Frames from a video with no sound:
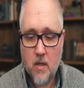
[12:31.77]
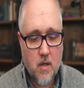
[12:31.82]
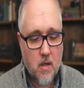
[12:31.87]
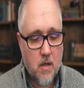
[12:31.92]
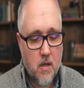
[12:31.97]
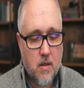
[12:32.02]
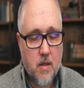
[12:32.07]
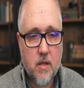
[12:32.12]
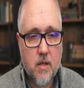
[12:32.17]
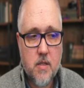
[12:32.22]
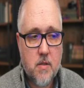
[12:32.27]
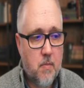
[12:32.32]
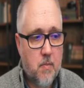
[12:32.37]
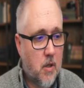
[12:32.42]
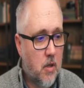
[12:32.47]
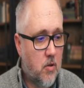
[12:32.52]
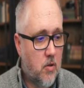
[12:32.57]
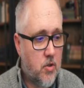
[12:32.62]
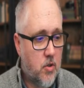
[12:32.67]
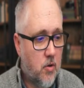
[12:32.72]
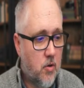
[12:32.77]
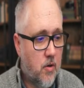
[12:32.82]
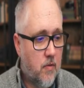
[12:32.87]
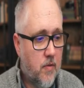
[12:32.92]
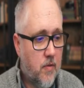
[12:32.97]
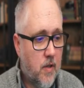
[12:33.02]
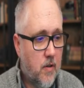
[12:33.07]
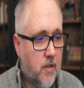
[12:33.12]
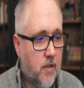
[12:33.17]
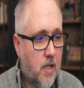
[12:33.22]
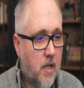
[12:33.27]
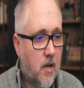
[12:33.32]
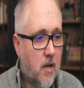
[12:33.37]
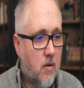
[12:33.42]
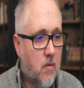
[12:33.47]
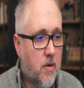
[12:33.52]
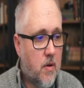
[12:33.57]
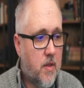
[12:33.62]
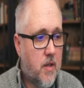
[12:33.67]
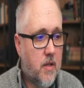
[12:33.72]
This Paloch oil field here,
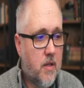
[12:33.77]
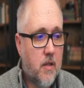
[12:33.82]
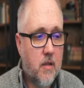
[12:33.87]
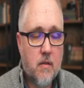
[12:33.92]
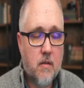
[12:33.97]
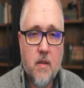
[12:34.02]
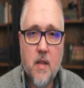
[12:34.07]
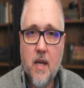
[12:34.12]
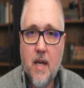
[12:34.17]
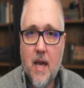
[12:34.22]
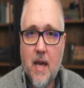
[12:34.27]
where they